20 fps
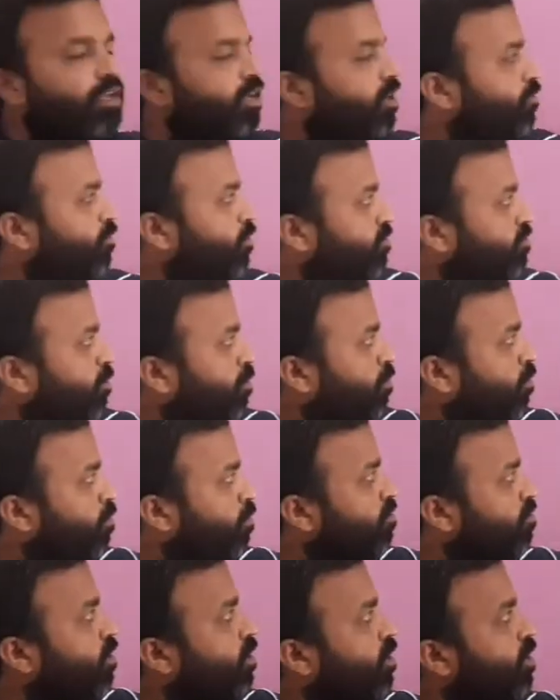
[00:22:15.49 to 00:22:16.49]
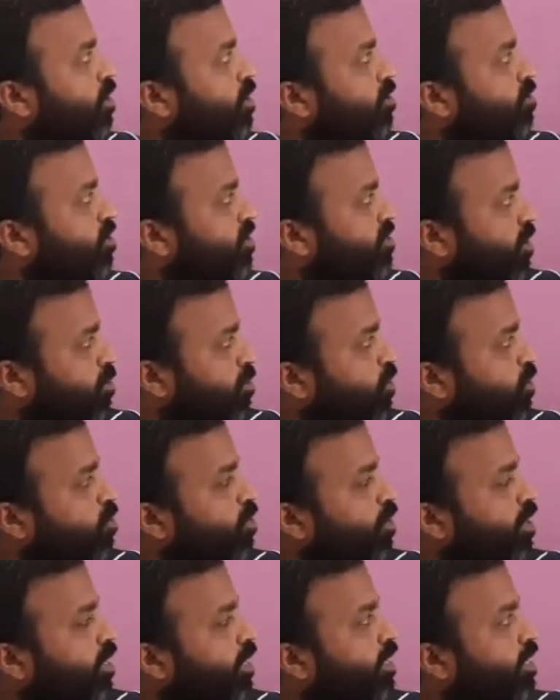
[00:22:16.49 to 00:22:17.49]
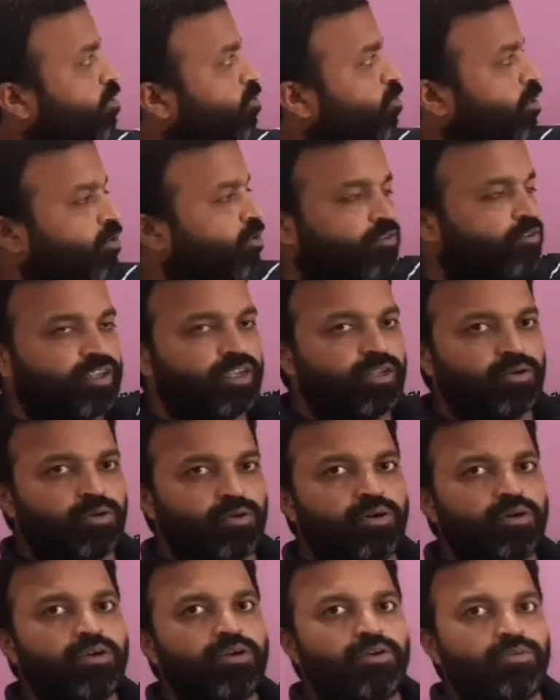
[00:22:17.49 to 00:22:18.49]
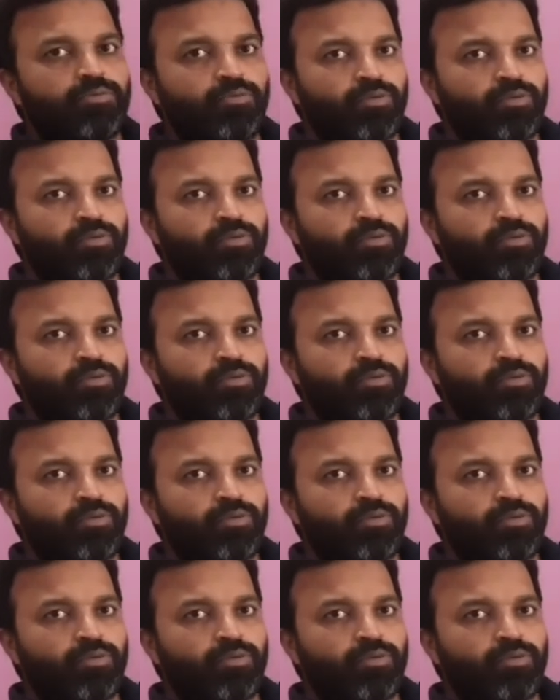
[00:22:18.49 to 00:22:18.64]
For suppose we substitute n equal to 0,